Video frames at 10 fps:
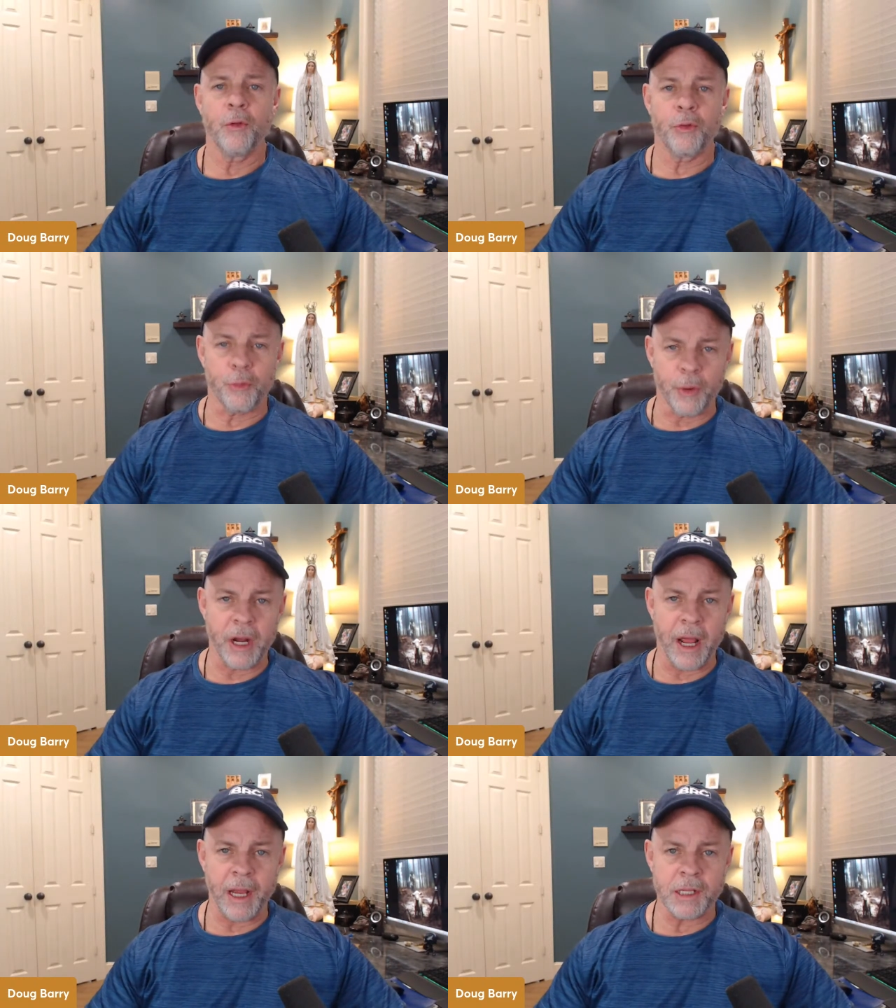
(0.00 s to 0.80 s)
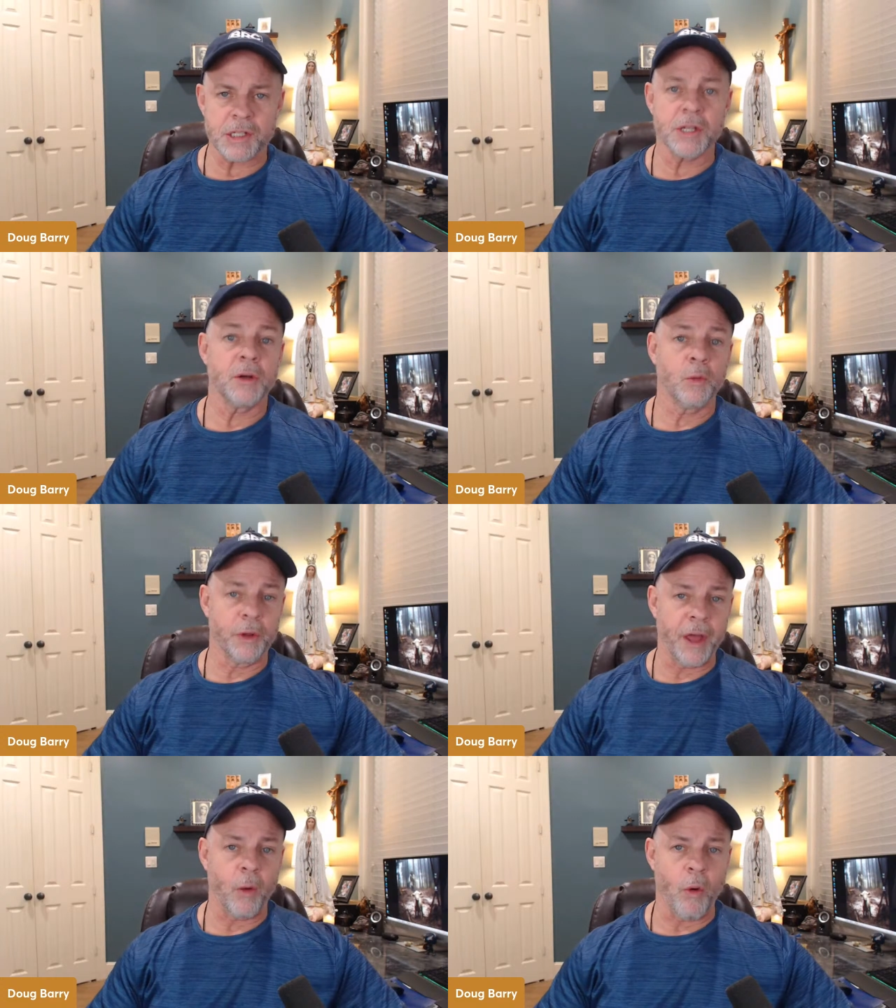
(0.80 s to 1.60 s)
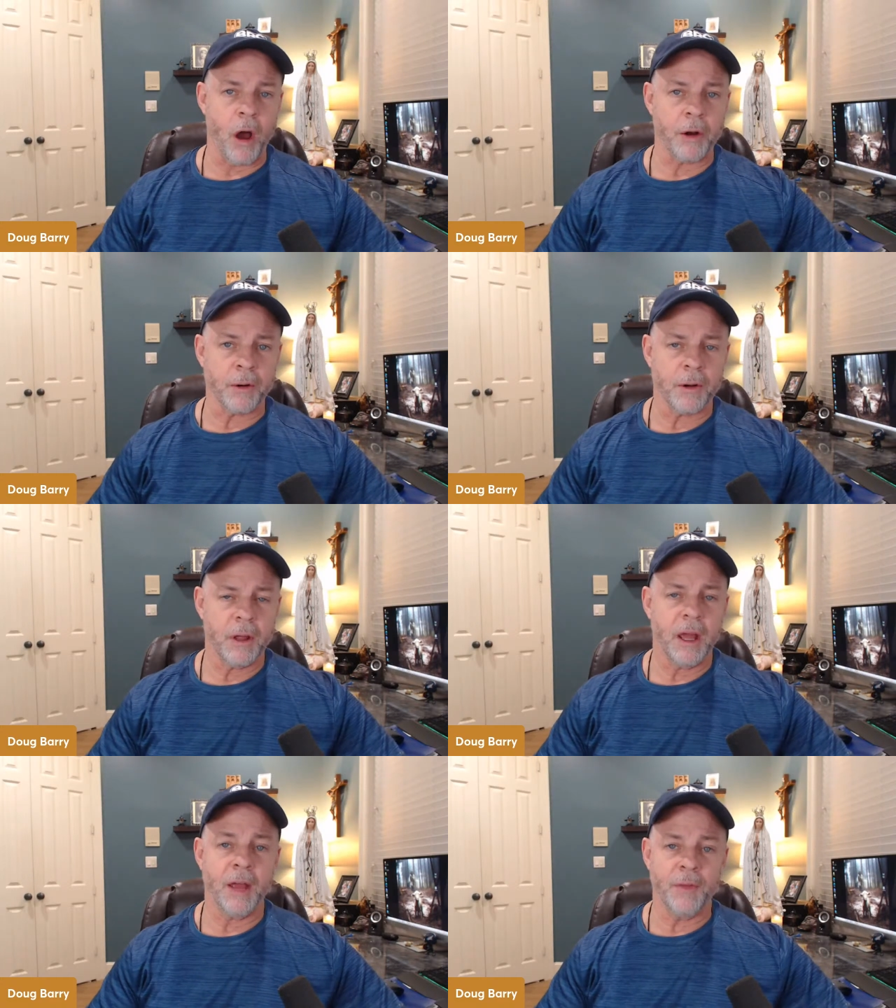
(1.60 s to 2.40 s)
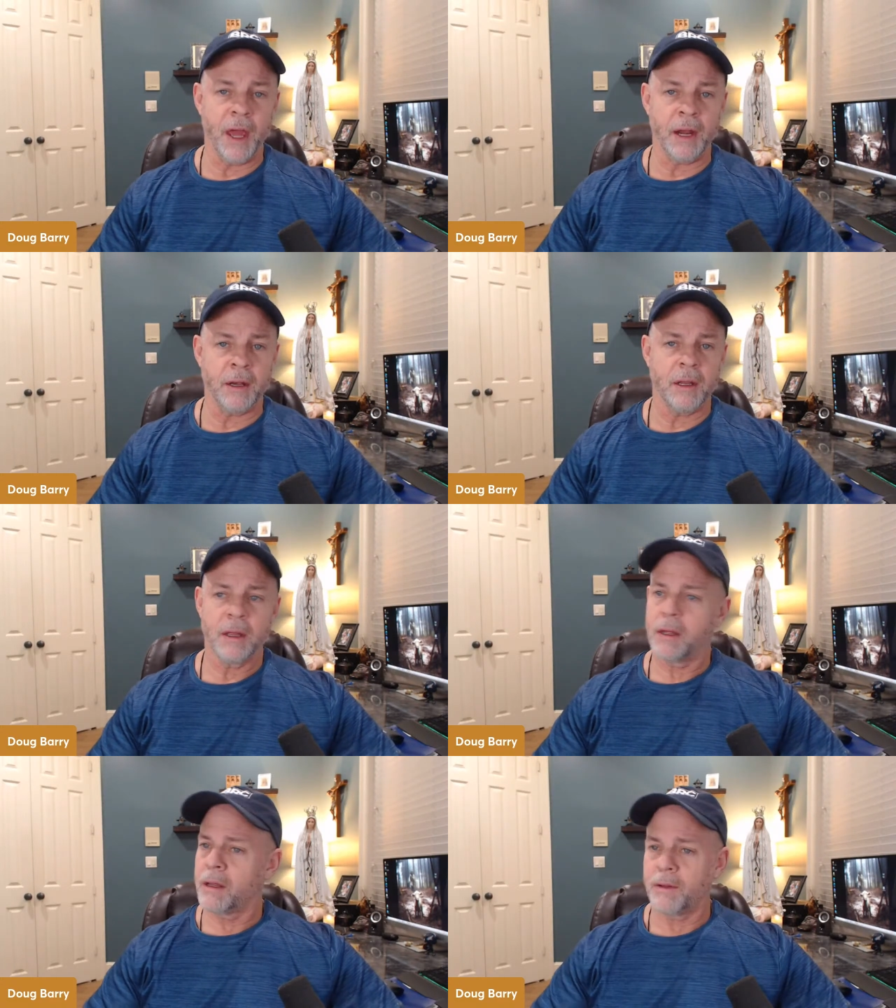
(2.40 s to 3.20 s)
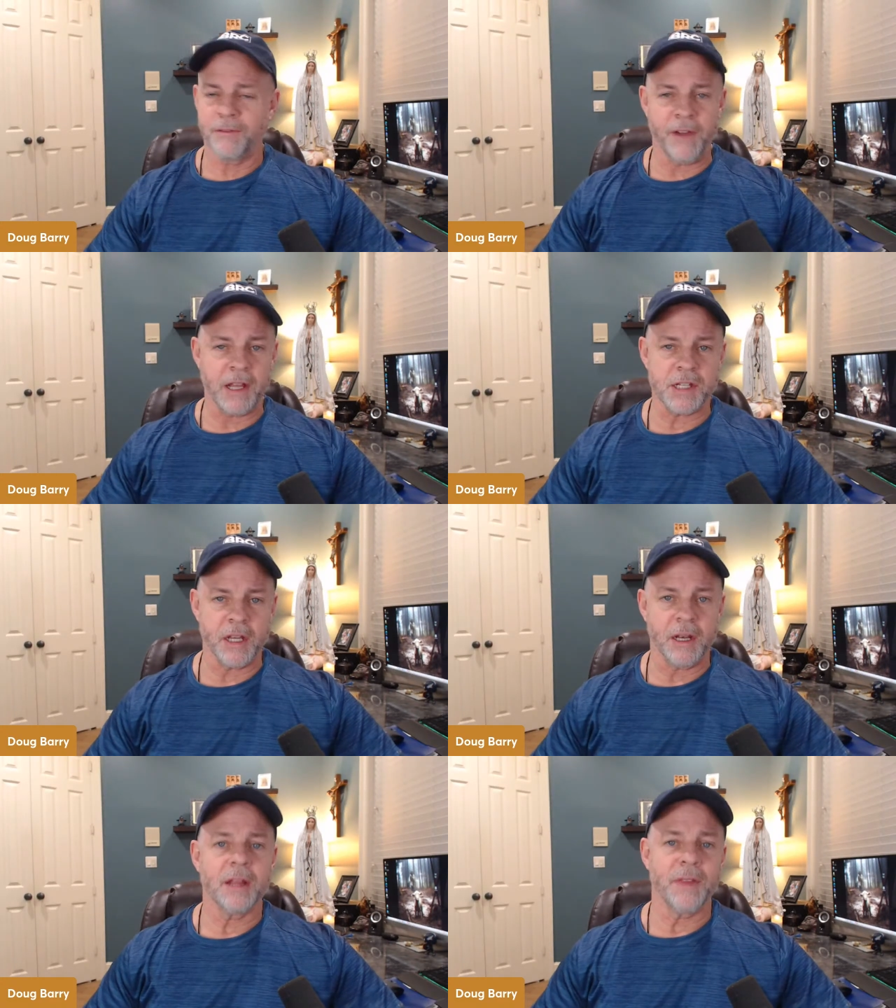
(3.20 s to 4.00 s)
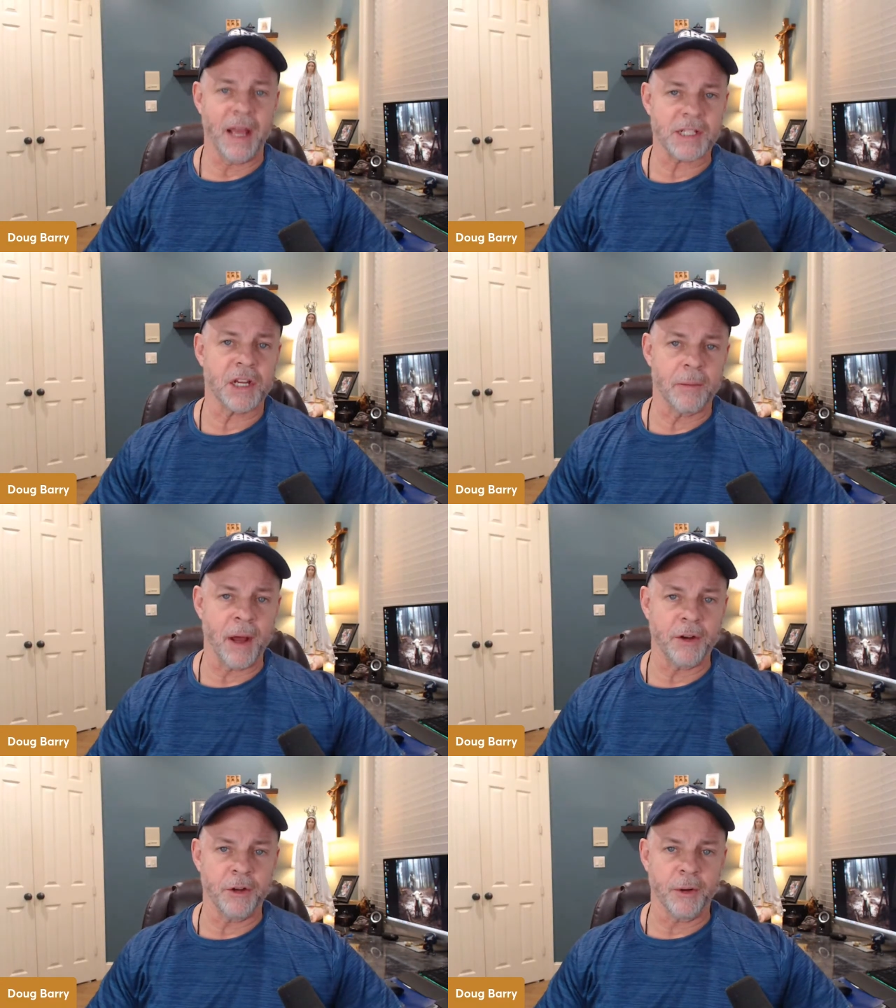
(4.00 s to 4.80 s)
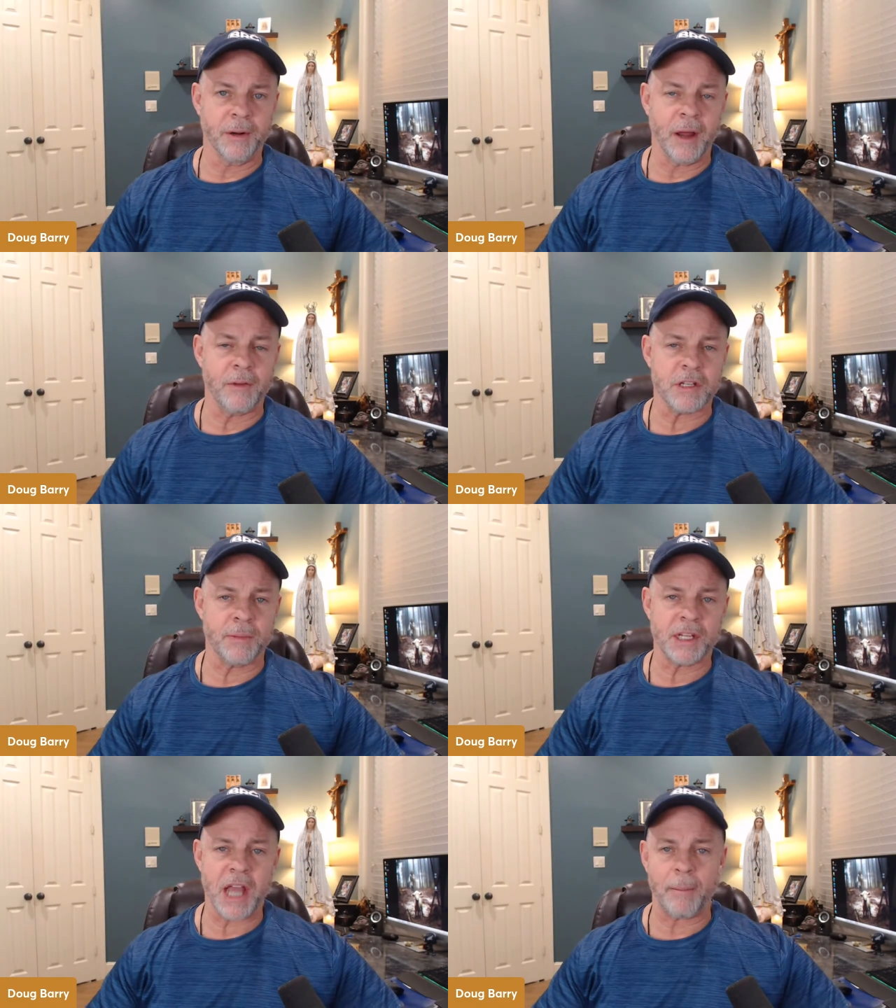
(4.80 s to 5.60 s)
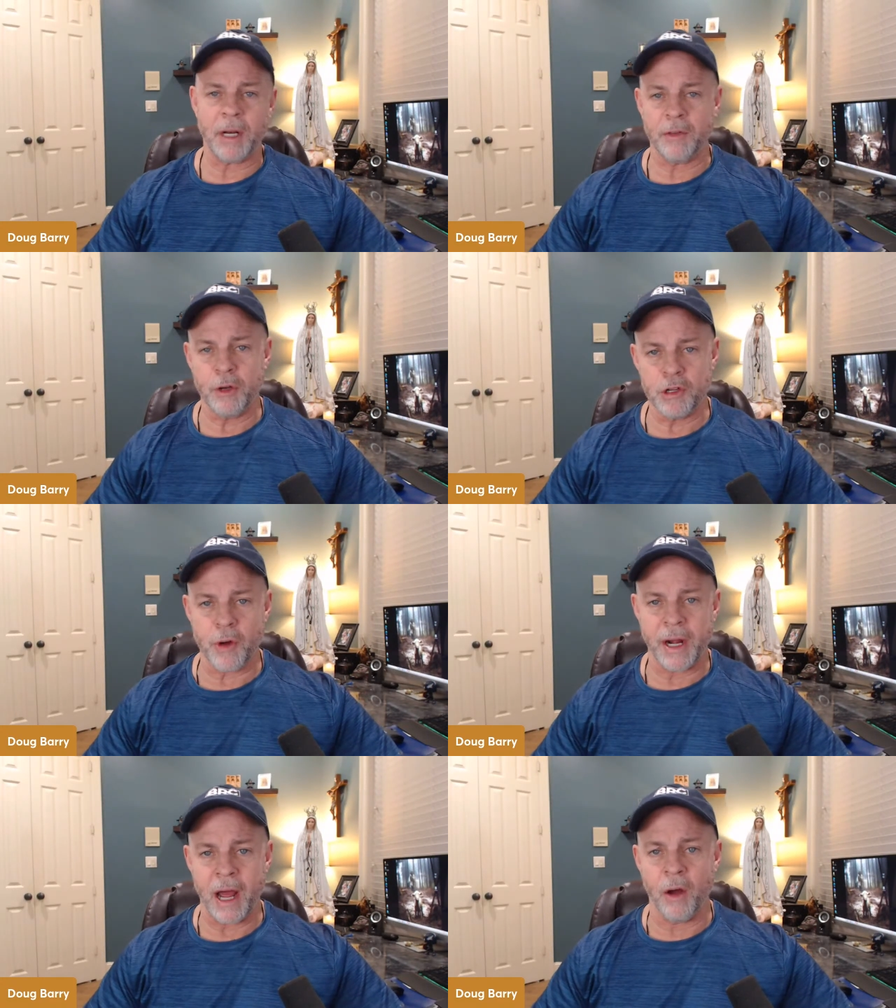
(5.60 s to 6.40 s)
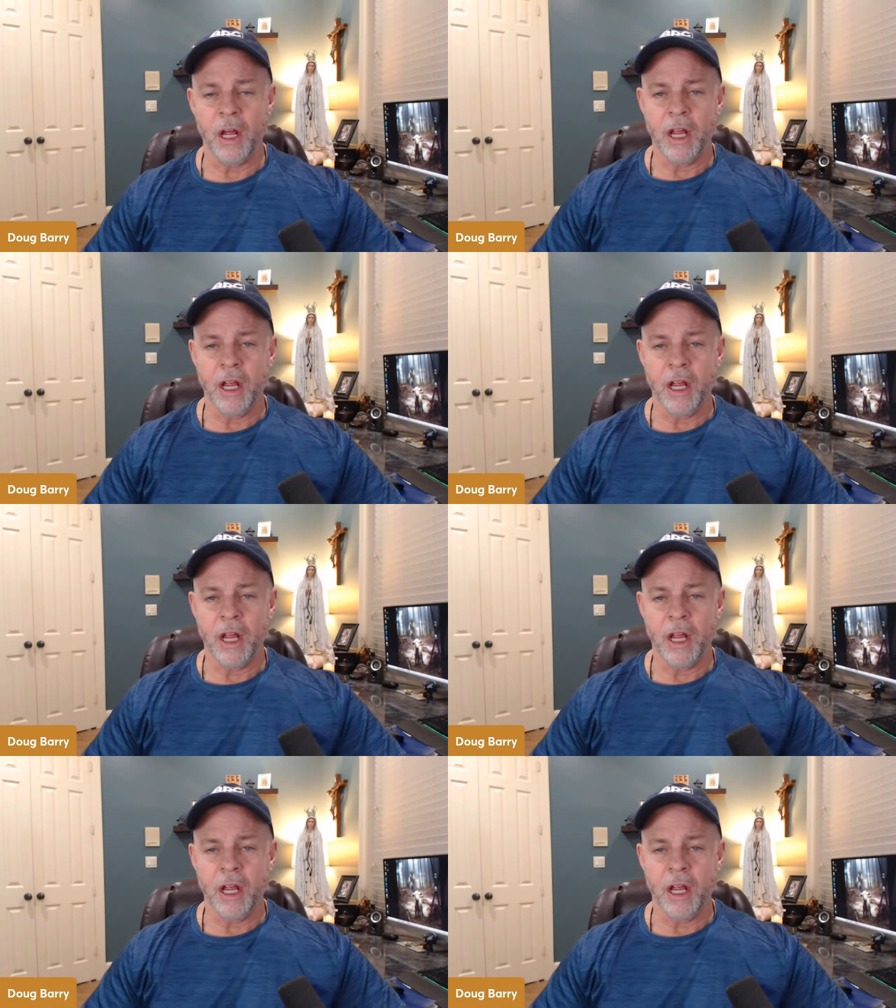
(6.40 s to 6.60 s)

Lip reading: 3 days without water, and then face it, that's going to about do it. Now, there's some things happening in the news right now